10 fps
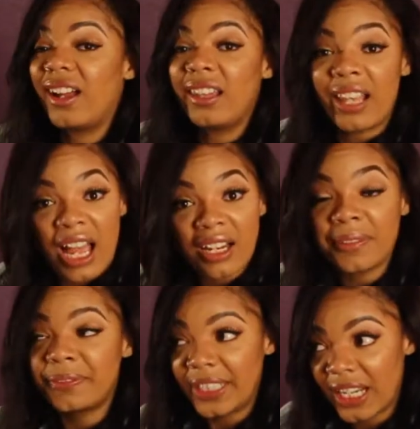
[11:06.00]
a lot
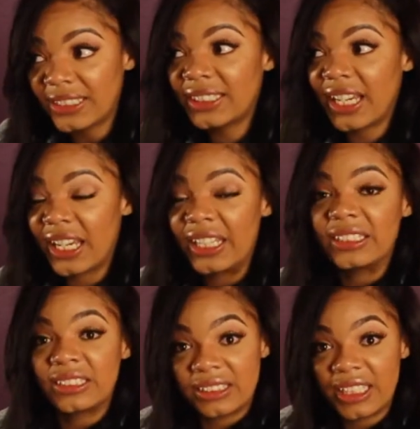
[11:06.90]
of
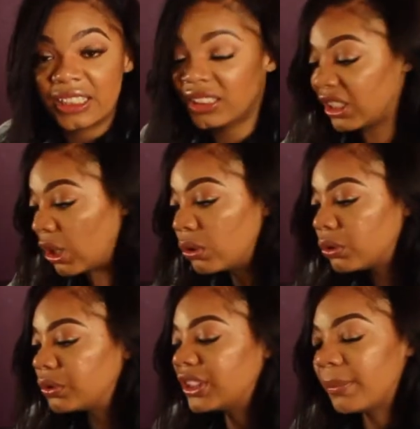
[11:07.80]
fiancés tend to go
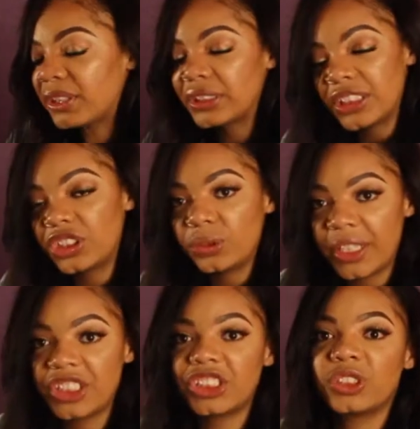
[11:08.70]
through similar
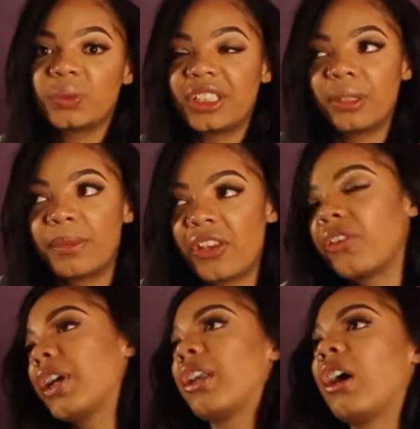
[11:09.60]
situations with their
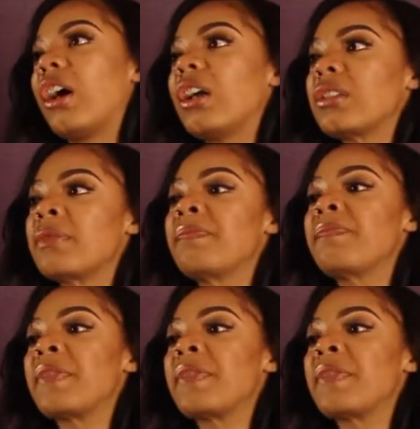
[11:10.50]
mother-in-laws.